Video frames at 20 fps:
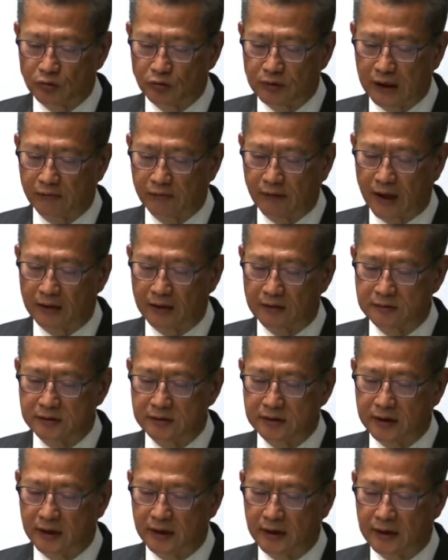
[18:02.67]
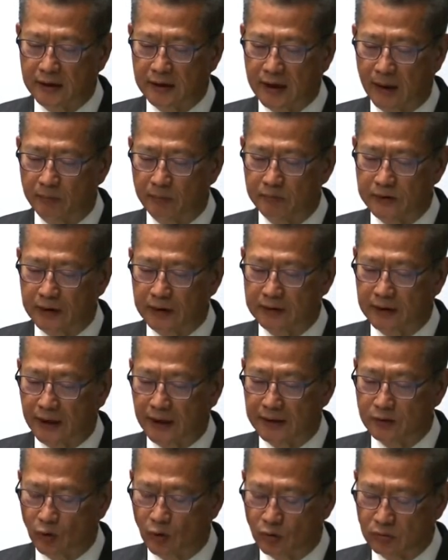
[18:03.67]
2021. The COVID
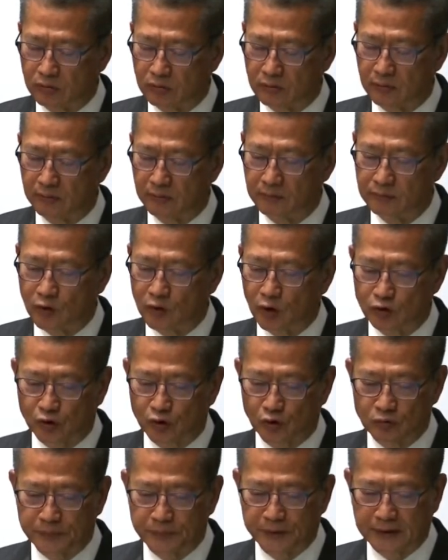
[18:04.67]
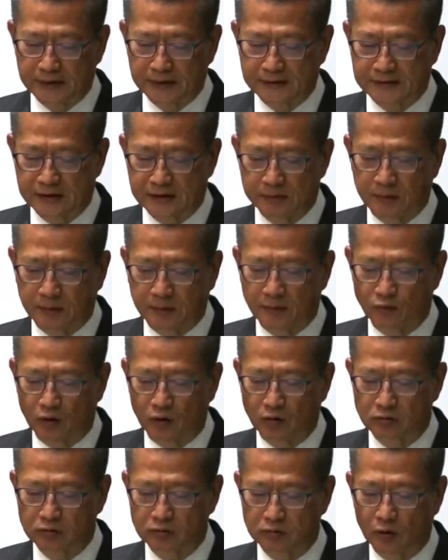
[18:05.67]
19 vaccination program started
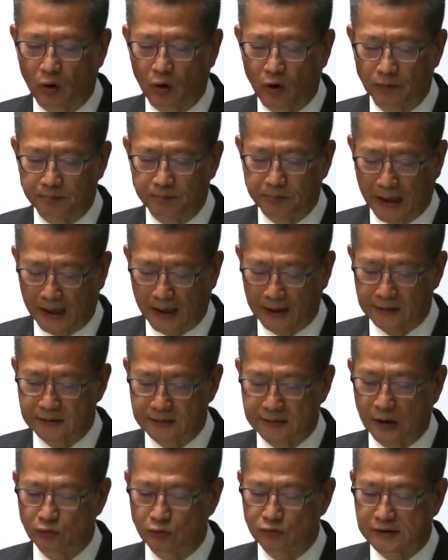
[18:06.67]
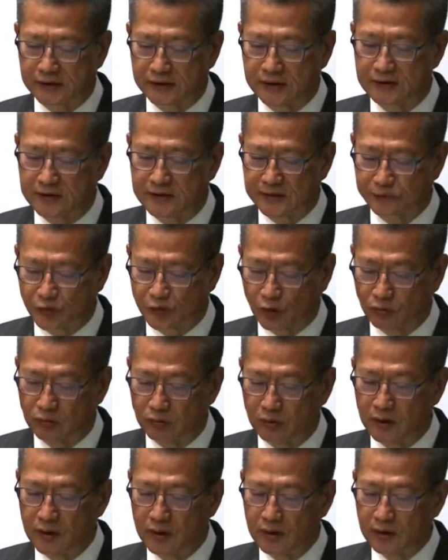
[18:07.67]
yesterday and will provide
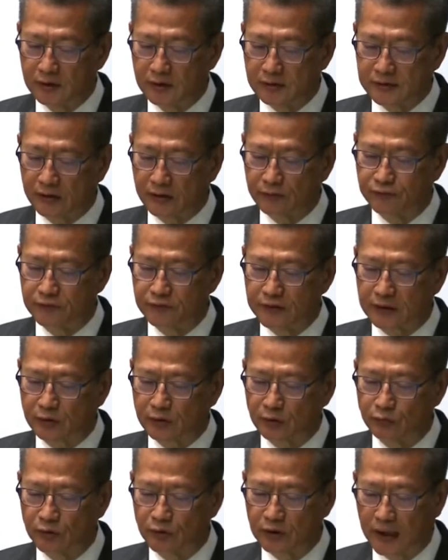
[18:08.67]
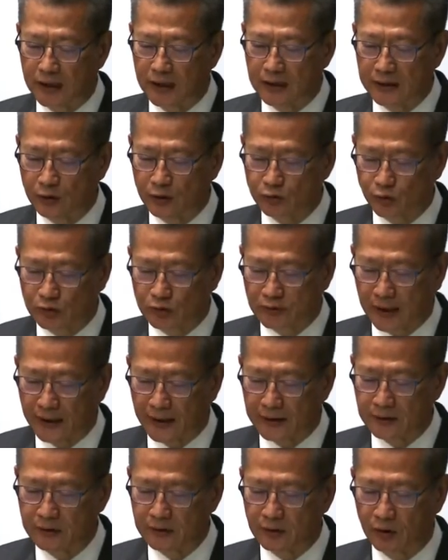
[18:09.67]
vaccination for five priority groups of
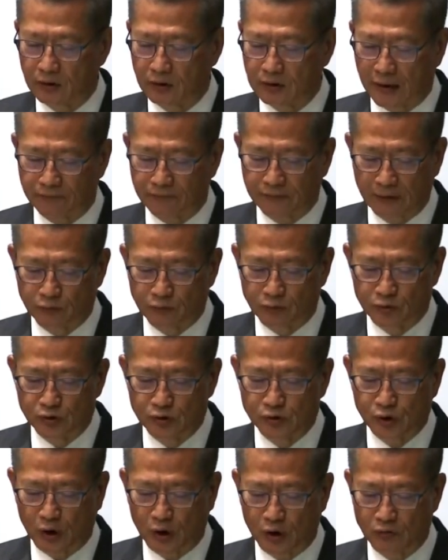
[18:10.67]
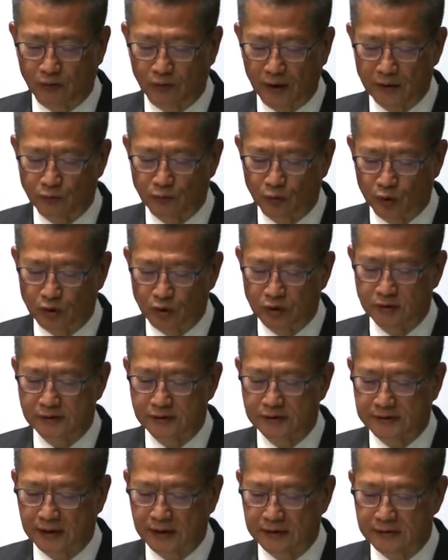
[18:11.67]
citizens. The government will seek
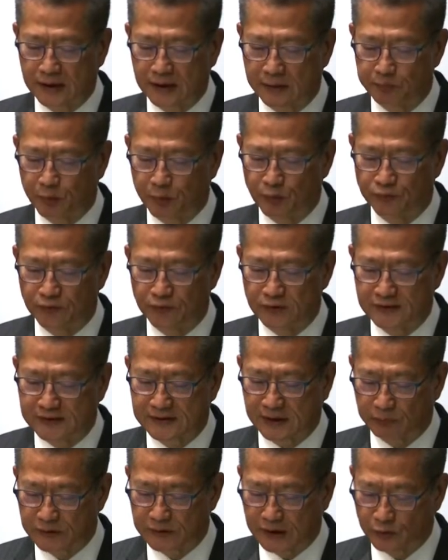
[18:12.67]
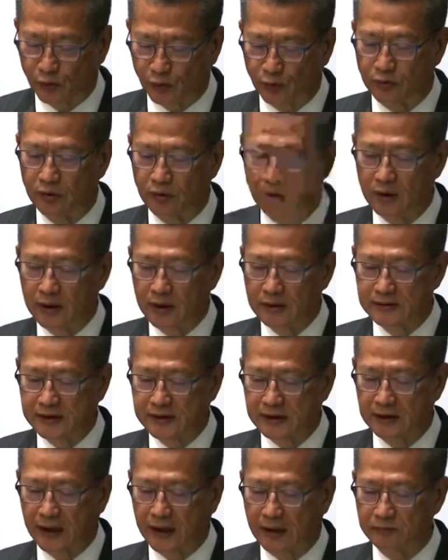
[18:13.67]
funding support from the Finance Committee of the
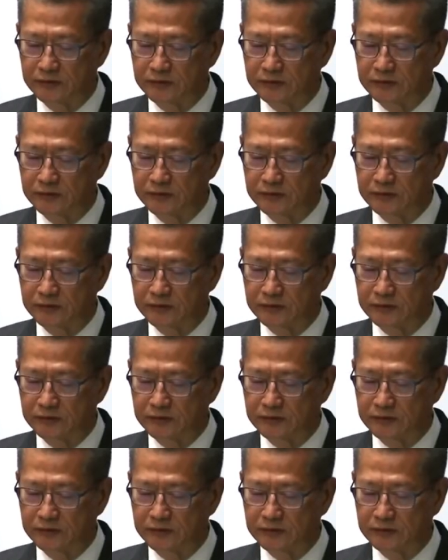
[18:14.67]
LegCo